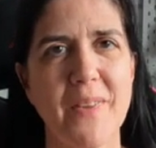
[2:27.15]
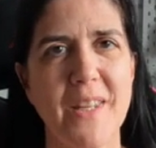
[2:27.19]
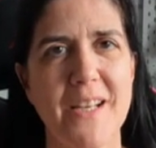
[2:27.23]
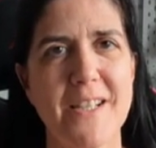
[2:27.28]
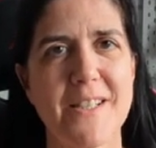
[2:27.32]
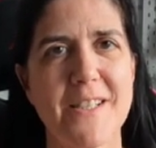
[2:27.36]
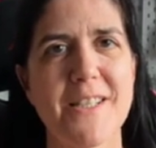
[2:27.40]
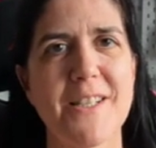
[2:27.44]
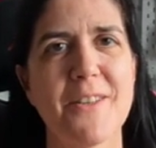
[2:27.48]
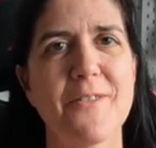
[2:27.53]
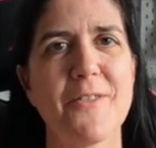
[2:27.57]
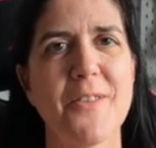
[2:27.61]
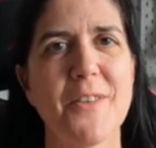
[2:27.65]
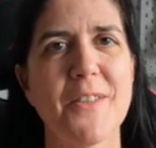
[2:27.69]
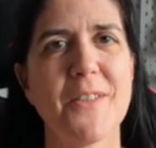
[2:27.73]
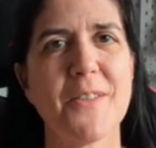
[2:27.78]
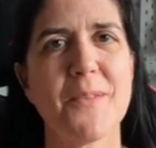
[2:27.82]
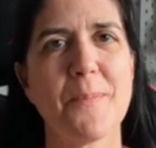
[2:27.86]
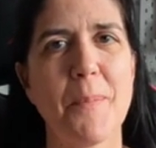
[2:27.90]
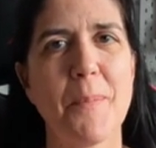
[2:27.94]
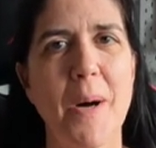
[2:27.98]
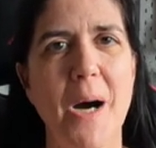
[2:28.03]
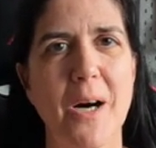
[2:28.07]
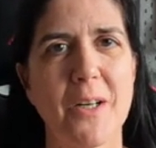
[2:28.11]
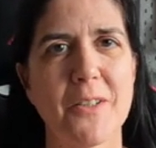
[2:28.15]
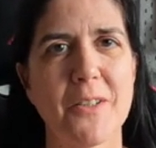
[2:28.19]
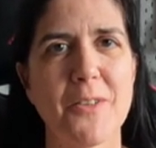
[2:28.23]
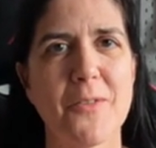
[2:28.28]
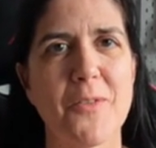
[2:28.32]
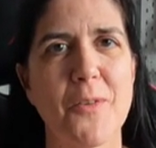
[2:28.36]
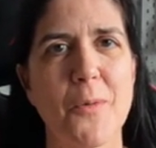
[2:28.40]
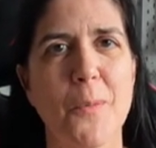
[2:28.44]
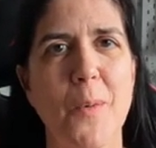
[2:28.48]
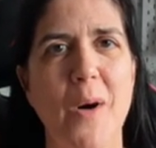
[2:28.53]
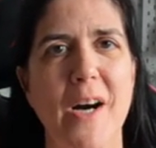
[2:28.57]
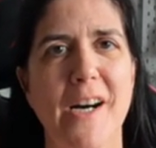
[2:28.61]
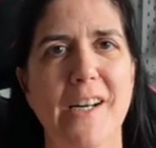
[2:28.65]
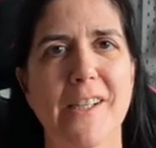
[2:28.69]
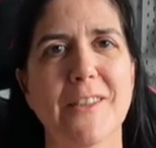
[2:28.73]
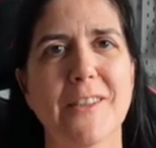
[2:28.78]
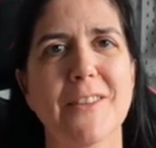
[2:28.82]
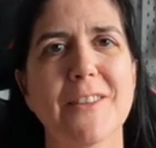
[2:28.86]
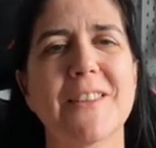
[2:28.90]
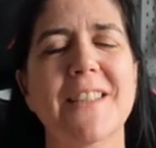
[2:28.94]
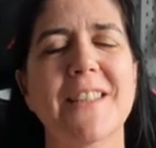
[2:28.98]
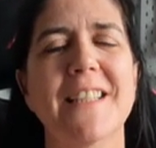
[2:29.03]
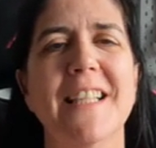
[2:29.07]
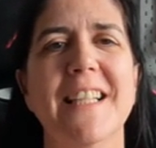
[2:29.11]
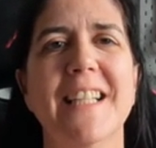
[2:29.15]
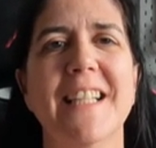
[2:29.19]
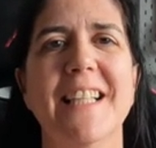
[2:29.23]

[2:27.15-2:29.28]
a different part of the world,